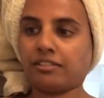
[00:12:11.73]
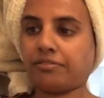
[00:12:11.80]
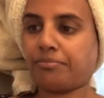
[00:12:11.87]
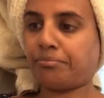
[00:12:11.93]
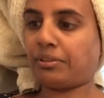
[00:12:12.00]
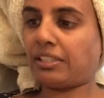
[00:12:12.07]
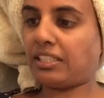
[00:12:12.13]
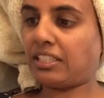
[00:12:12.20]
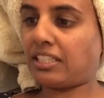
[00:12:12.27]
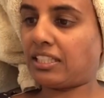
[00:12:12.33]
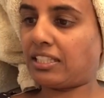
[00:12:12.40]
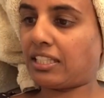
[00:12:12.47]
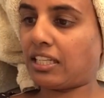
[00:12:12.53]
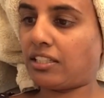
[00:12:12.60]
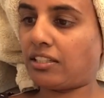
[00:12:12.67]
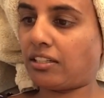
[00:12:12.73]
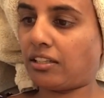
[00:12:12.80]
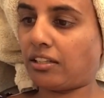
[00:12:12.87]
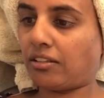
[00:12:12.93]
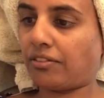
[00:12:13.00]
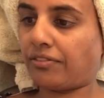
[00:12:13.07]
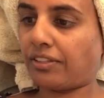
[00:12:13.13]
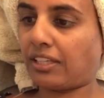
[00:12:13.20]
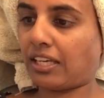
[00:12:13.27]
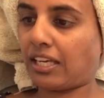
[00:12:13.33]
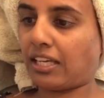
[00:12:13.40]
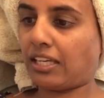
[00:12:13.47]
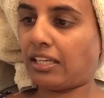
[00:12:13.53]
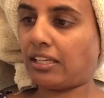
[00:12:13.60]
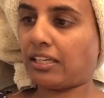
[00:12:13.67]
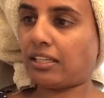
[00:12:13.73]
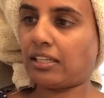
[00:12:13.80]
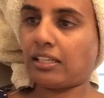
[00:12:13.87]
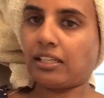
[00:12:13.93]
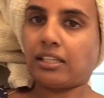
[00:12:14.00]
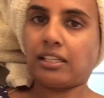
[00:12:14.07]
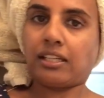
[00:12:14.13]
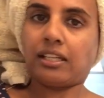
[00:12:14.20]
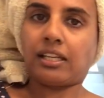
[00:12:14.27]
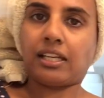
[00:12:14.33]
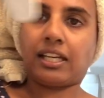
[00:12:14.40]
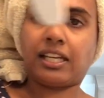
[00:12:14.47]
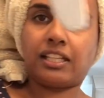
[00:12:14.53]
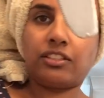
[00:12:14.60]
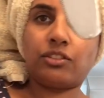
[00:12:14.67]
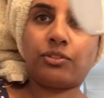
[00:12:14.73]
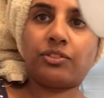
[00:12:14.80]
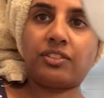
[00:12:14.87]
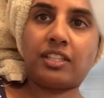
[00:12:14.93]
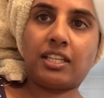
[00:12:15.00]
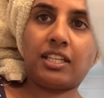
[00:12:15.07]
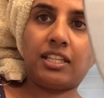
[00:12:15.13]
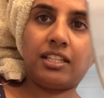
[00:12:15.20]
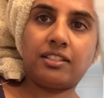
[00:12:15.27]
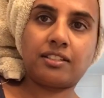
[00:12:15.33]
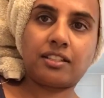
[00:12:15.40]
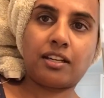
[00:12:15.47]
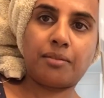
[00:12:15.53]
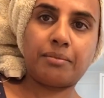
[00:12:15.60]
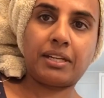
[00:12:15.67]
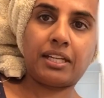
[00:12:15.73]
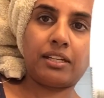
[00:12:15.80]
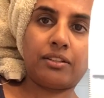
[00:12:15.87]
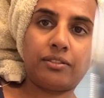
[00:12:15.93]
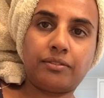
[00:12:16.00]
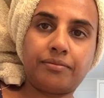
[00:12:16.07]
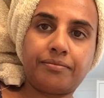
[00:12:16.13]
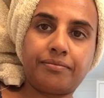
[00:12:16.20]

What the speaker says: put it into the center of the cake, and you'll see it's come out